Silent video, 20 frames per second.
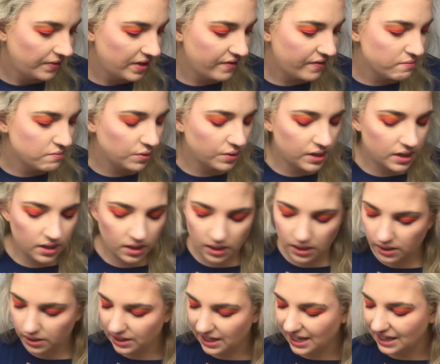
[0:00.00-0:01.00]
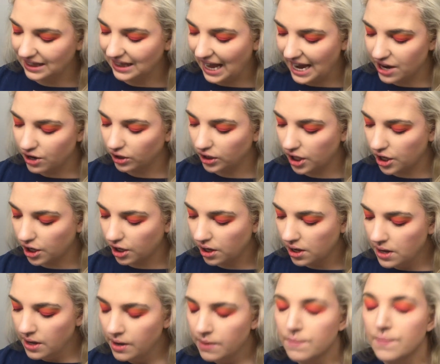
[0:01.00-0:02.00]
if I'm doing like a lighter look,
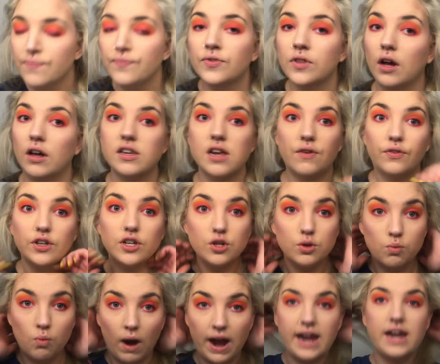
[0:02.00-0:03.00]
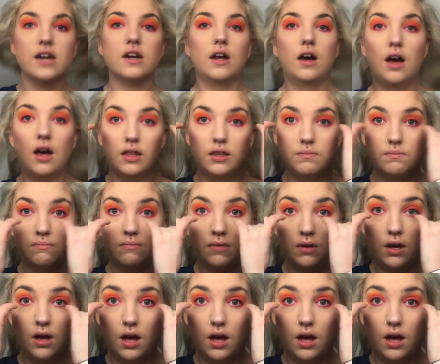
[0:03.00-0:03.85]
I'll definitely do white on